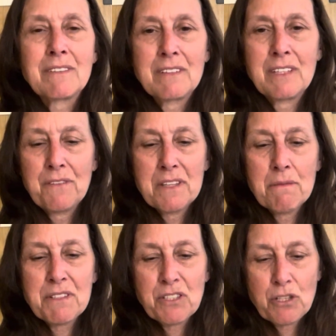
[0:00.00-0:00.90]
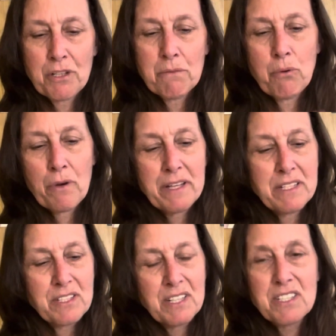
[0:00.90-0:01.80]
giving them a starting
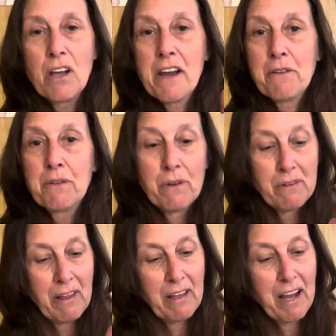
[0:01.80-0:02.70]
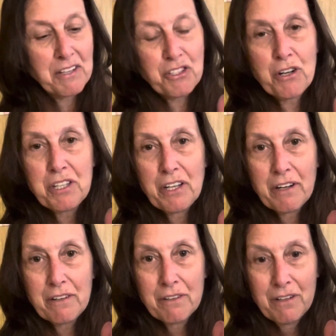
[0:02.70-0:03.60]
point that's higher than what, like, I start here